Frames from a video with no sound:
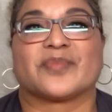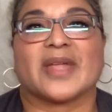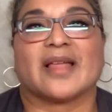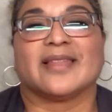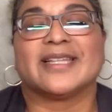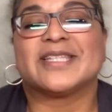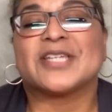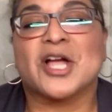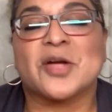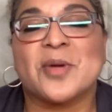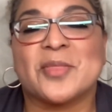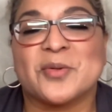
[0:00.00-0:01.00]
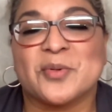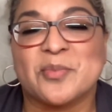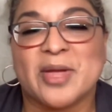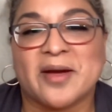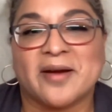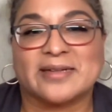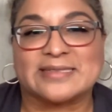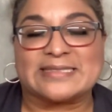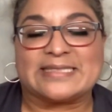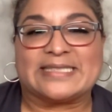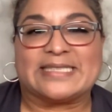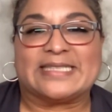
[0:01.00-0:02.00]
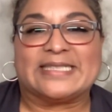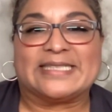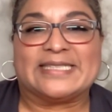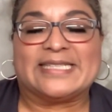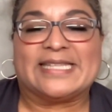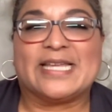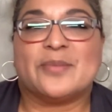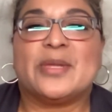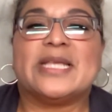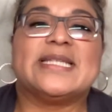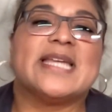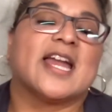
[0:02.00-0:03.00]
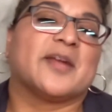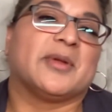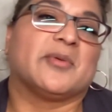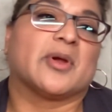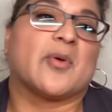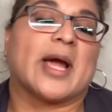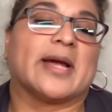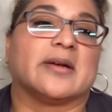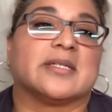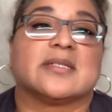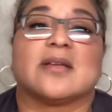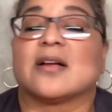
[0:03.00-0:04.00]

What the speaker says: Let's talk about the repair. The episiotomy requires